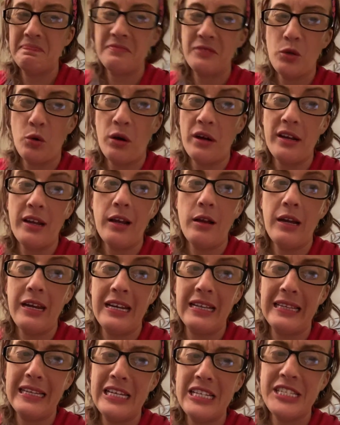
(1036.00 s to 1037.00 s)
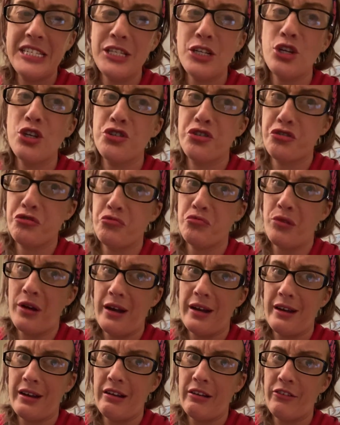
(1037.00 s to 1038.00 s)
Or at least a
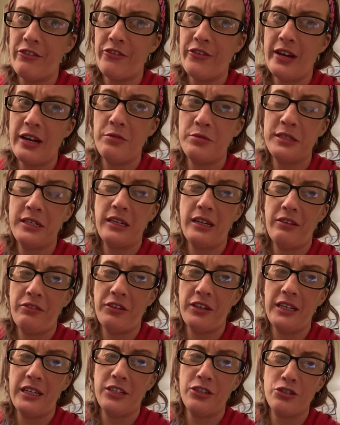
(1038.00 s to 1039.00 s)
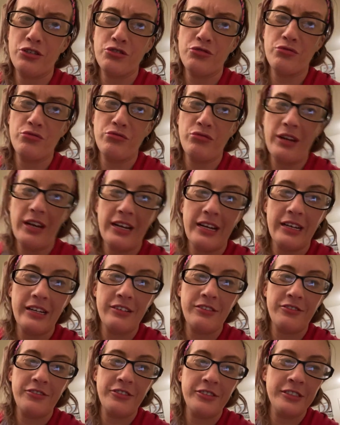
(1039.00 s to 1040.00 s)
giraffe. I would never eat a
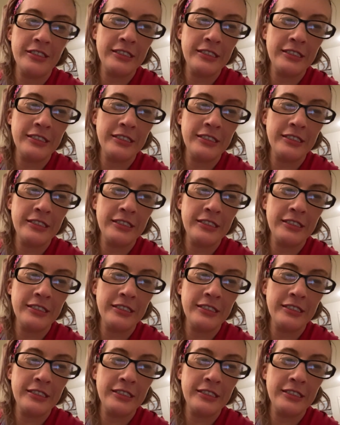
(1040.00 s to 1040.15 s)
giraffe.